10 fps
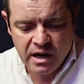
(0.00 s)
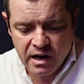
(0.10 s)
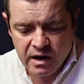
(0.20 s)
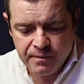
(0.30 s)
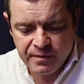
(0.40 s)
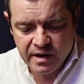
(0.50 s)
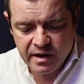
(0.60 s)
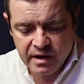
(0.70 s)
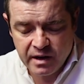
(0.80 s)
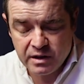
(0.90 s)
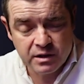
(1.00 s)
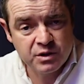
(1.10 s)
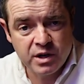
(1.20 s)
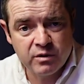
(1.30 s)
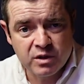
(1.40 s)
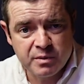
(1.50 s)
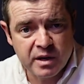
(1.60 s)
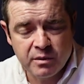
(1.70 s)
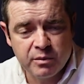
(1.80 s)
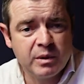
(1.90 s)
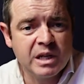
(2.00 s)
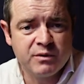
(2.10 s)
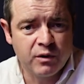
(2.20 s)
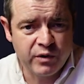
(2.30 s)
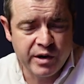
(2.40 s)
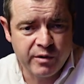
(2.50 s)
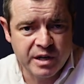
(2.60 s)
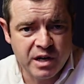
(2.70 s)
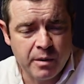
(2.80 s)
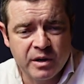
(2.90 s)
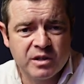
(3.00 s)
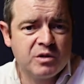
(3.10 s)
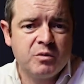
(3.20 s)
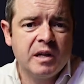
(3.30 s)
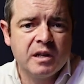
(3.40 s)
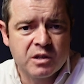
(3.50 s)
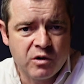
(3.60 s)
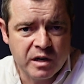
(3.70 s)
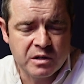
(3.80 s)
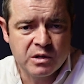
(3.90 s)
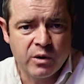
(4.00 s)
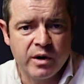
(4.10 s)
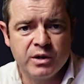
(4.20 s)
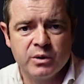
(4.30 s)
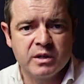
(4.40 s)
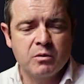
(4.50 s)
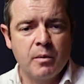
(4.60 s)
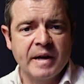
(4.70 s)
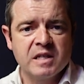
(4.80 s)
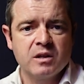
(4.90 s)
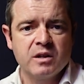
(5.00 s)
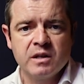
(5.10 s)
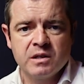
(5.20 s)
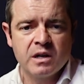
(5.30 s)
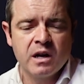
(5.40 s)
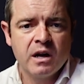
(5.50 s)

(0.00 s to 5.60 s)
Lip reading: And generally speaking, please feel free to reach out because this really is a great story doing some amazing things.